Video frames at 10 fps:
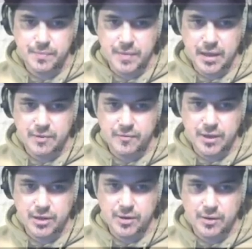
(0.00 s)
and
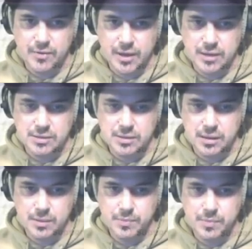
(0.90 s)
figure out that it's
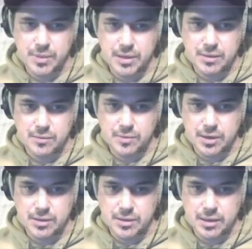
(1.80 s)
a bit
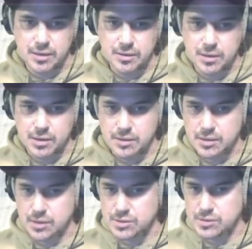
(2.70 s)
right there.
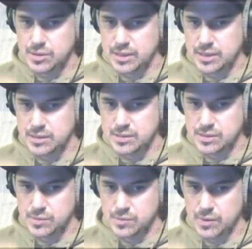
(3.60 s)
Now the trick is
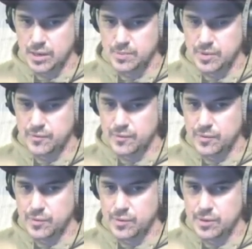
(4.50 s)
it's right
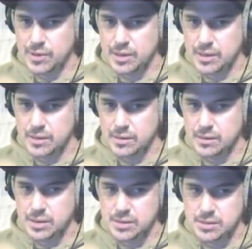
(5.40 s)
before
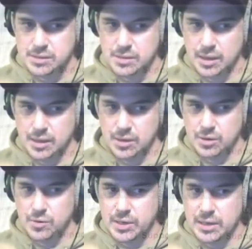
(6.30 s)
this
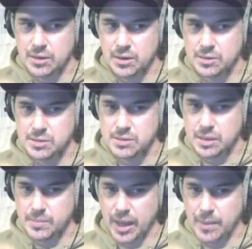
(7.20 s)
gritty long
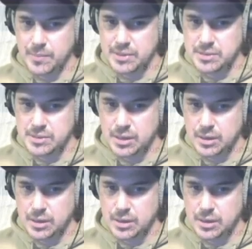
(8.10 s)
sub happens.